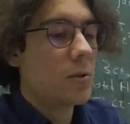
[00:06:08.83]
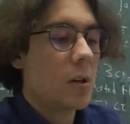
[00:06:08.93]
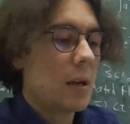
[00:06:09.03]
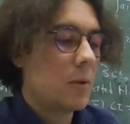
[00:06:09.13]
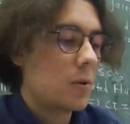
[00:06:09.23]
so
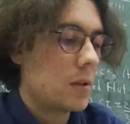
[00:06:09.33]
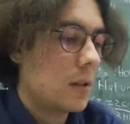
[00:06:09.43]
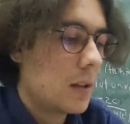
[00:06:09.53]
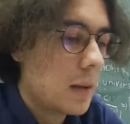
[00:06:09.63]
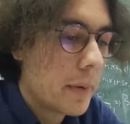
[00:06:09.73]
I'm
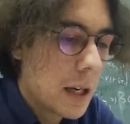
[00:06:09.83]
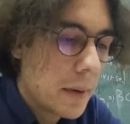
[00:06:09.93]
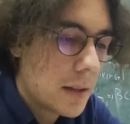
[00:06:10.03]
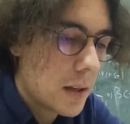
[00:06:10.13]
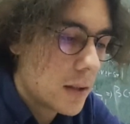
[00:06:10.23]
using the
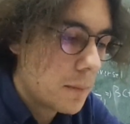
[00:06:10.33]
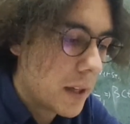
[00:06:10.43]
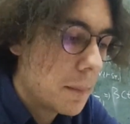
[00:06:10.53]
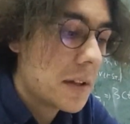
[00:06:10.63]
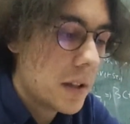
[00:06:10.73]

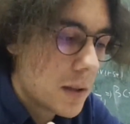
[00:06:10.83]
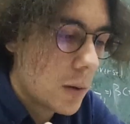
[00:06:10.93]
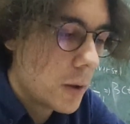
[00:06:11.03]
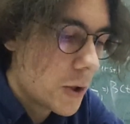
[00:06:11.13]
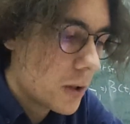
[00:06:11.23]
parametric
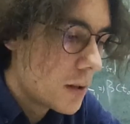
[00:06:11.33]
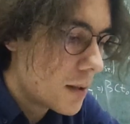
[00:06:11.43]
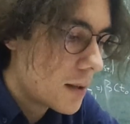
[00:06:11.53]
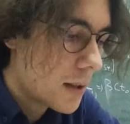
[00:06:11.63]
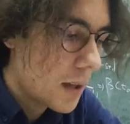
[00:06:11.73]

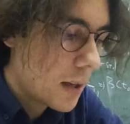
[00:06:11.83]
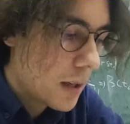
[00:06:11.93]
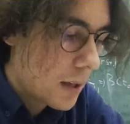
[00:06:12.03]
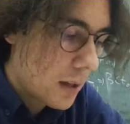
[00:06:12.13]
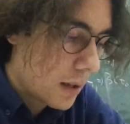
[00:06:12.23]
solutions,
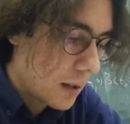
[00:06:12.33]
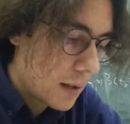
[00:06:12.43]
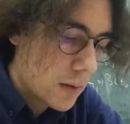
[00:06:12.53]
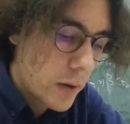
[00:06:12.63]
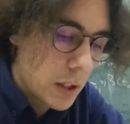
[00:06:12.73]
and
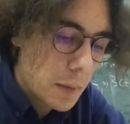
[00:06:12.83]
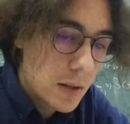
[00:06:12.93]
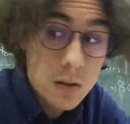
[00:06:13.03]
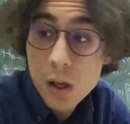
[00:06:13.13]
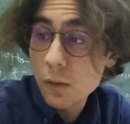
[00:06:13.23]
it's going to be
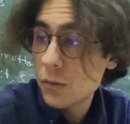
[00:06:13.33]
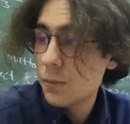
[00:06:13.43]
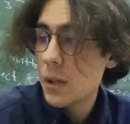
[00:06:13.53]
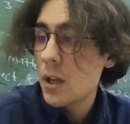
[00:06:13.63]
solved.